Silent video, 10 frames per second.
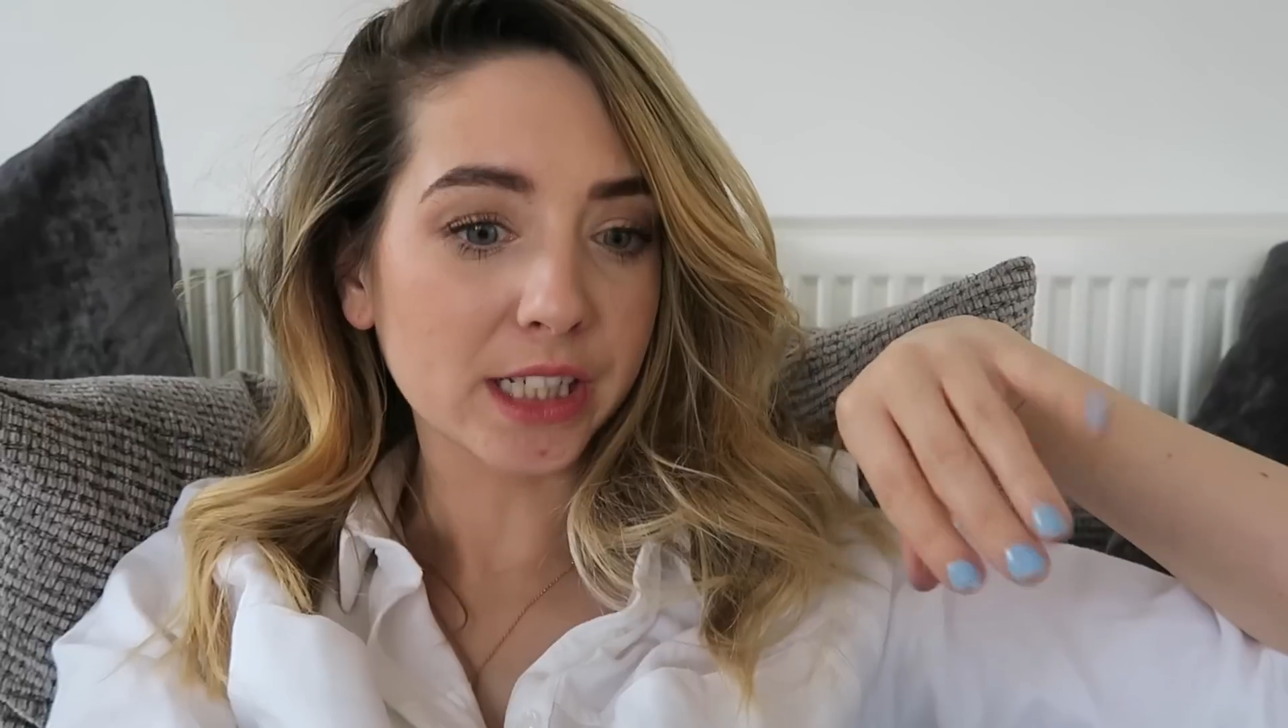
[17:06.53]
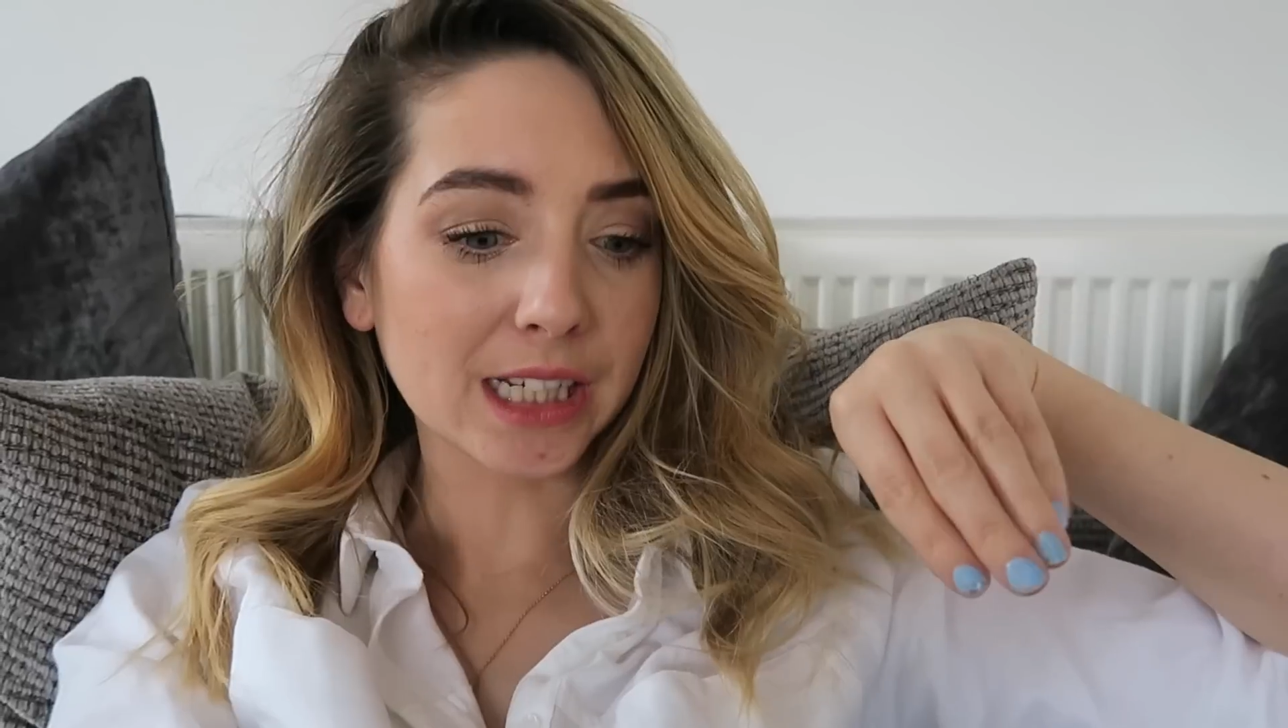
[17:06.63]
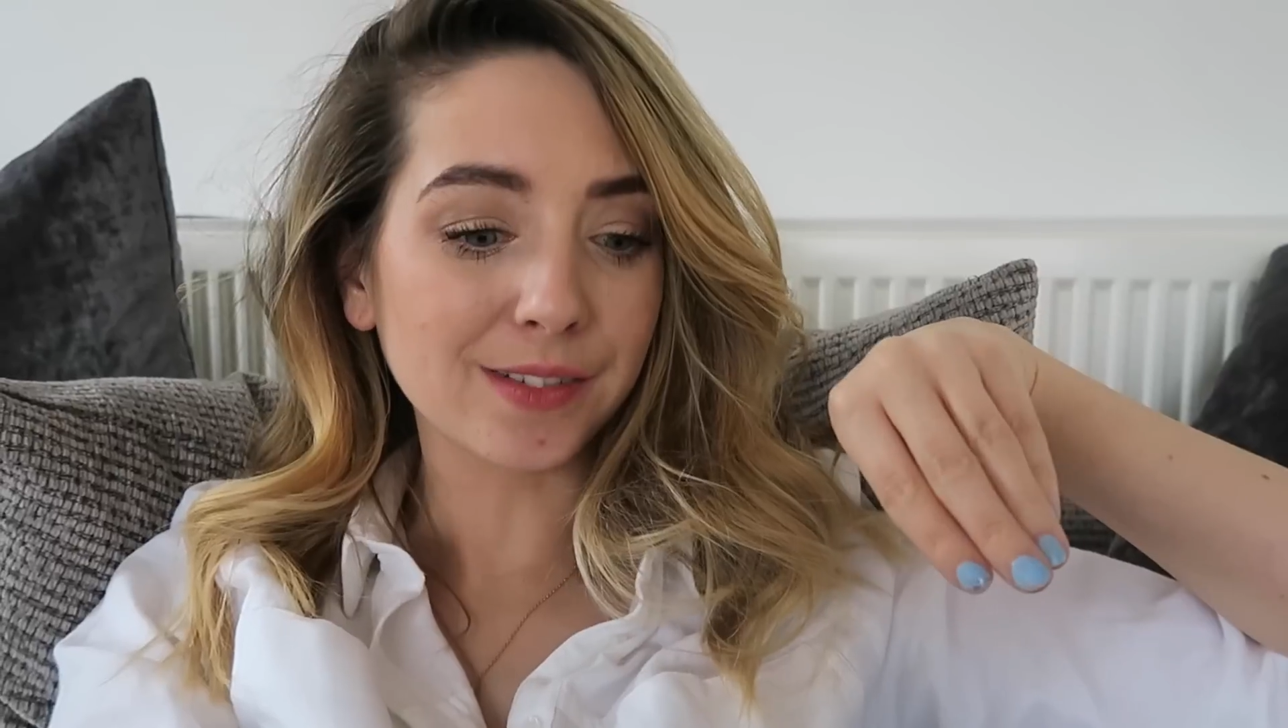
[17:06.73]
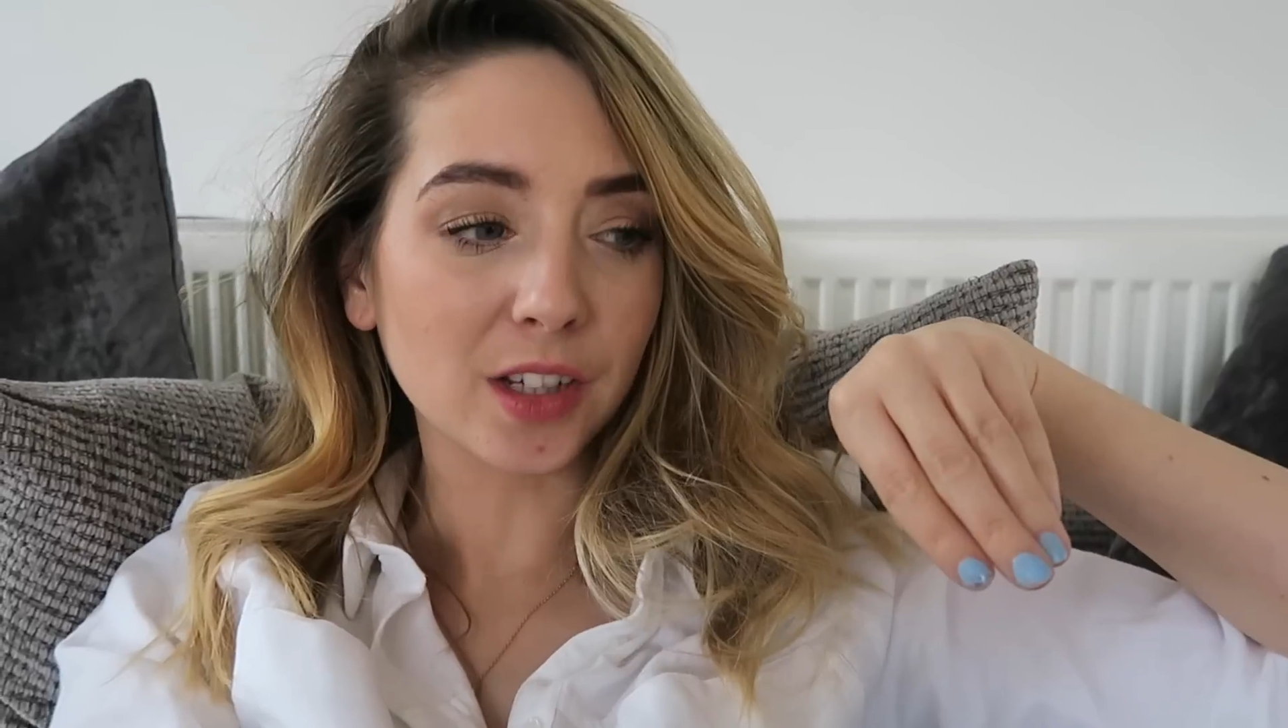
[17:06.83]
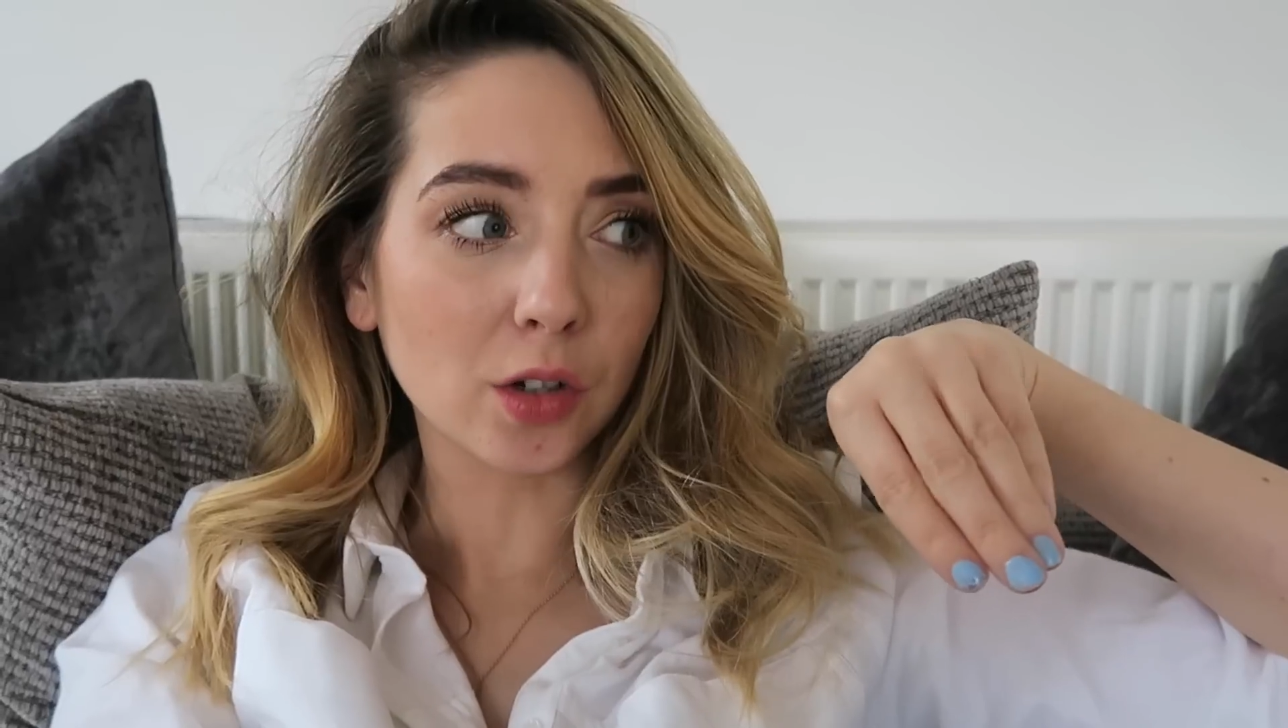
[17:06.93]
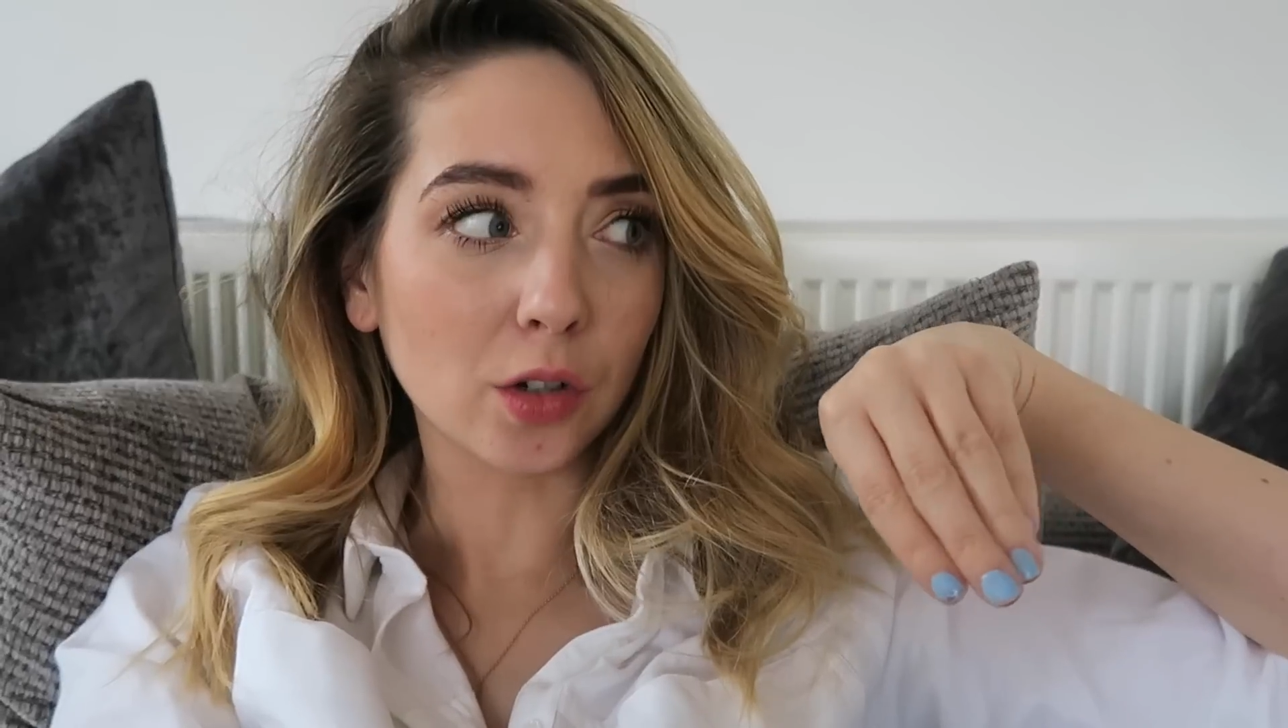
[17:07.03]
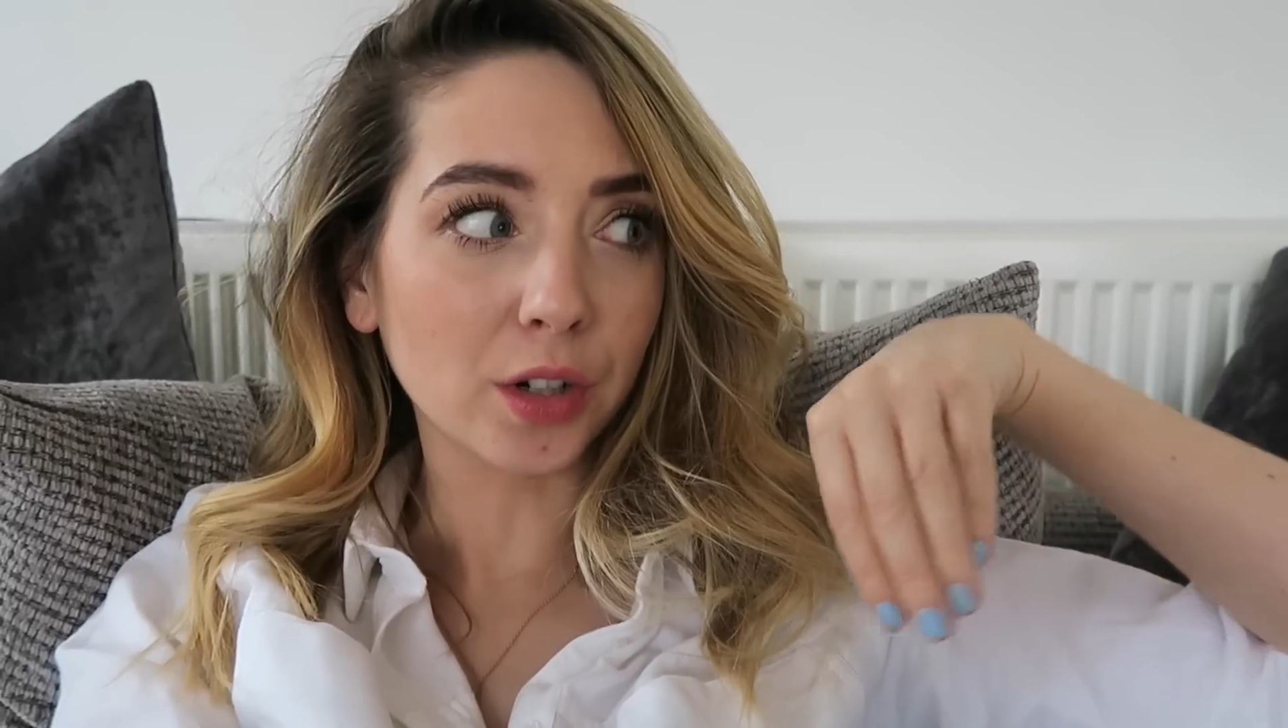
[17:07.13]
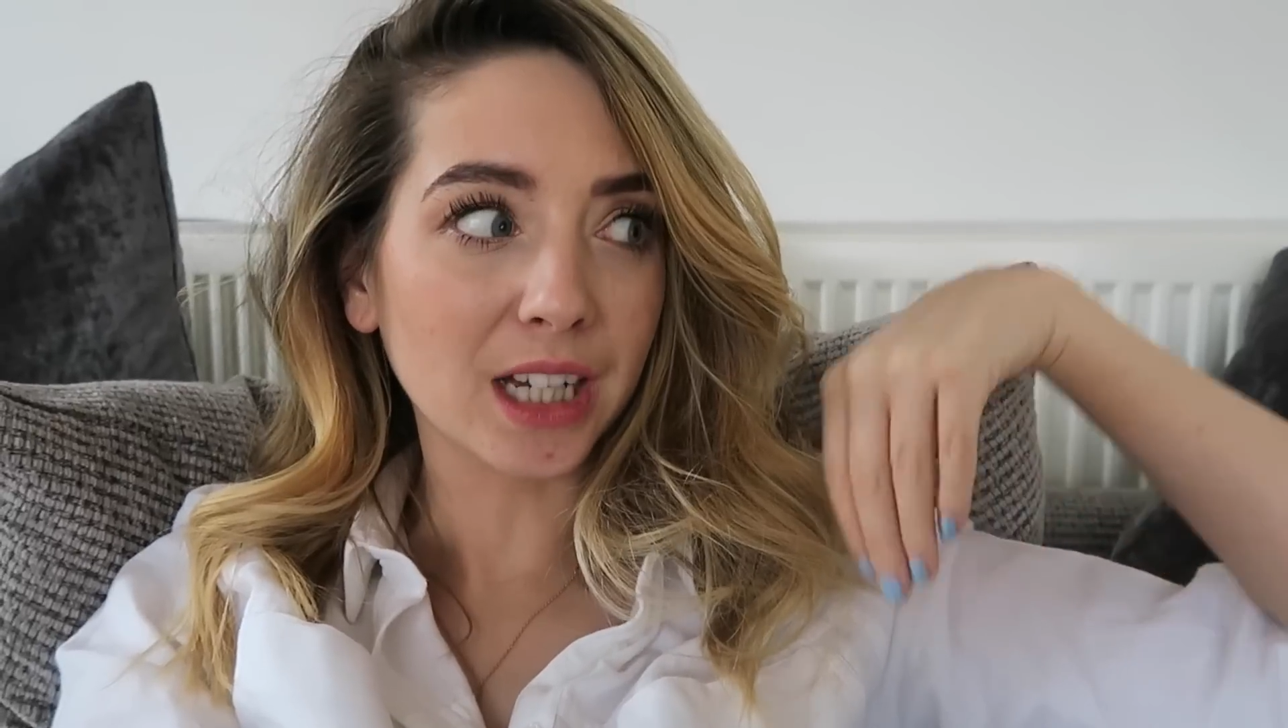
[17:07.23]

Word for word: the TV on,